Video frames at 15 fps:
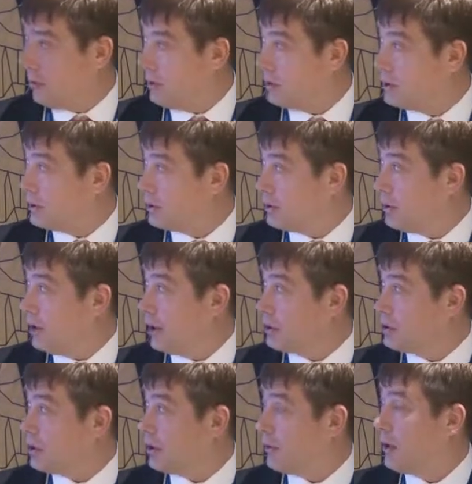this
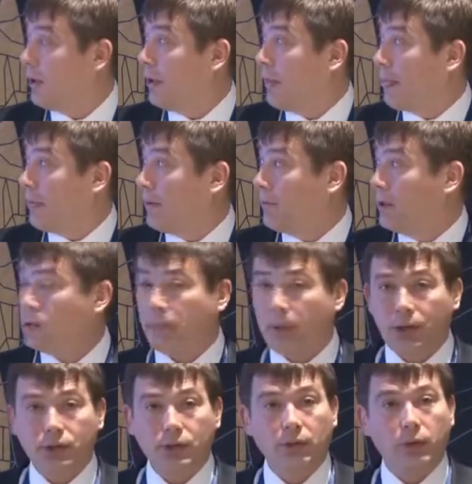lecture. This
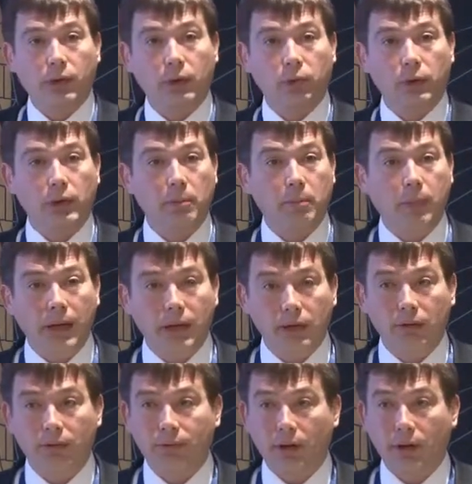patient, when we
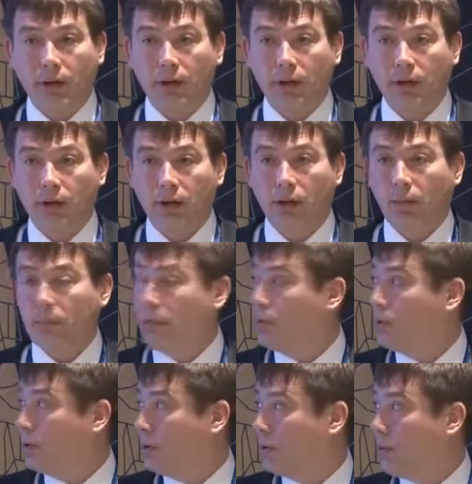magnify
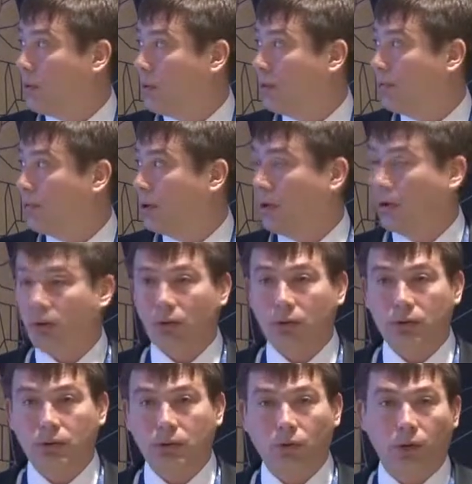computer tomography,
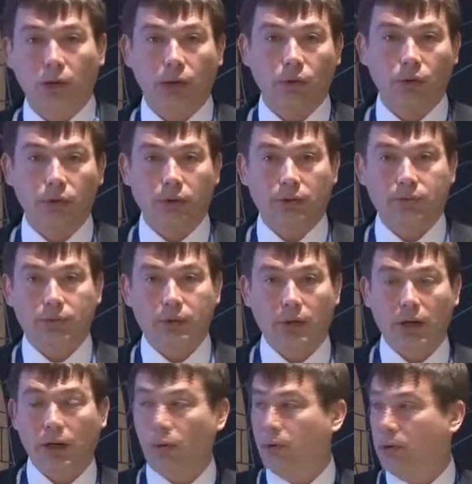also out of
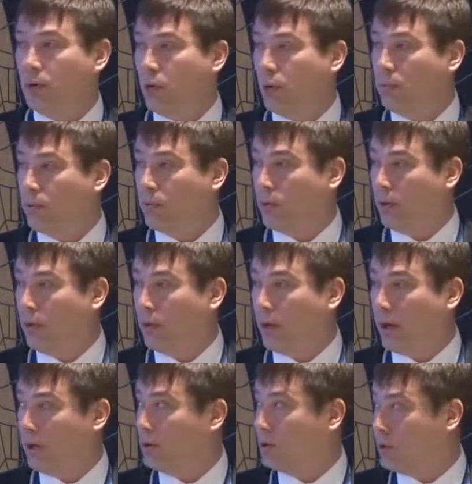our group for
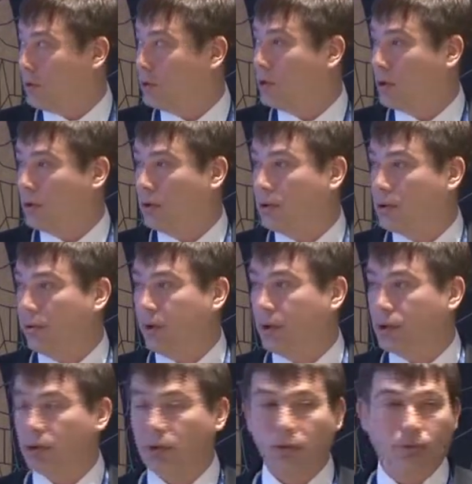rhinosurgical intervention.